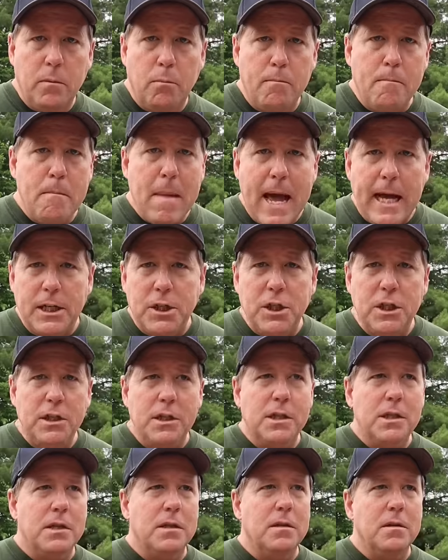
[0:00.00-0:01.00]

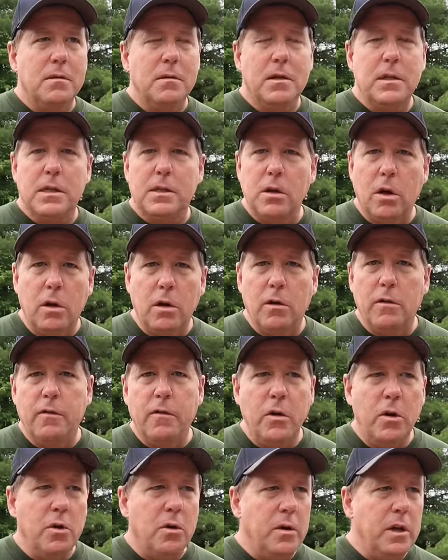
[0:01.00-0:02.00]
matches, starter
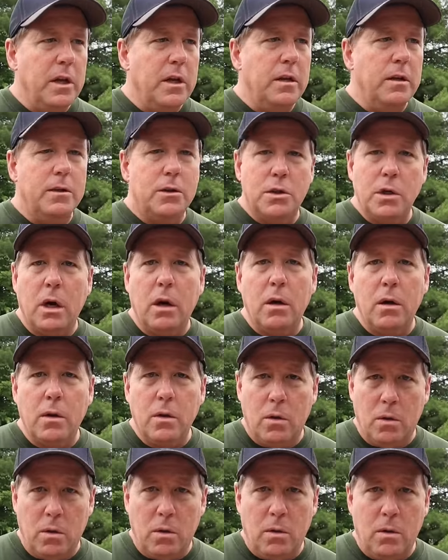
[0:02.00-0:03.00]
fluid,
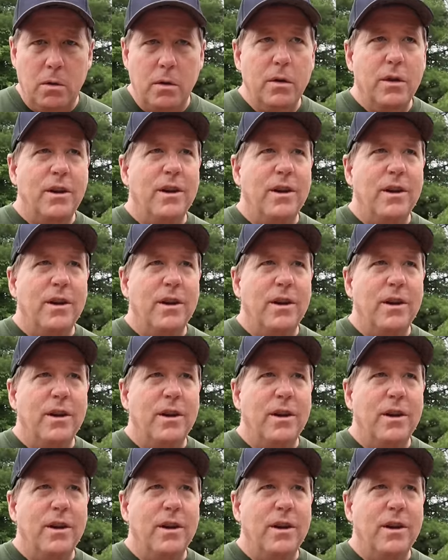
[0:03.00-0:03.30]
charcoal,